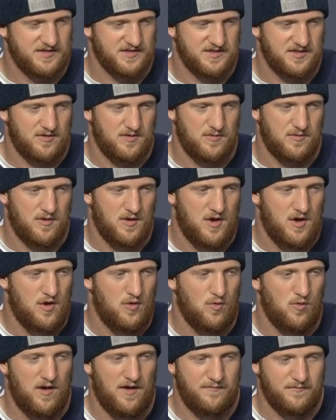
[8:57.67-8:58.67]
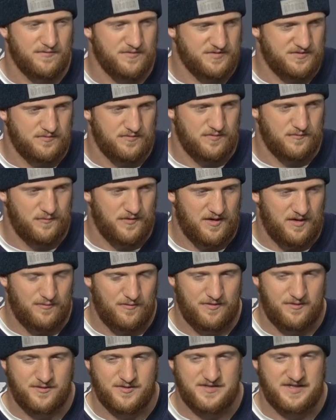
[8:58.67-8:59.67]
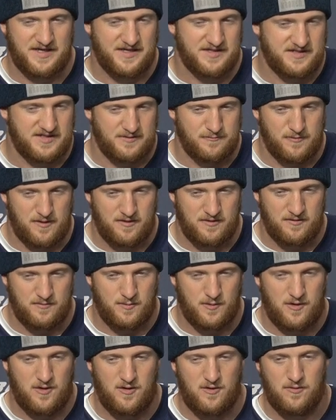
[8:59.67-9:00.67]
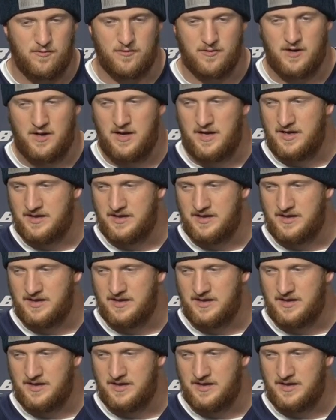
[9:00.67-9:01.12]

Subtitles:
And so whoever is doing well, whether it's AC running the ball or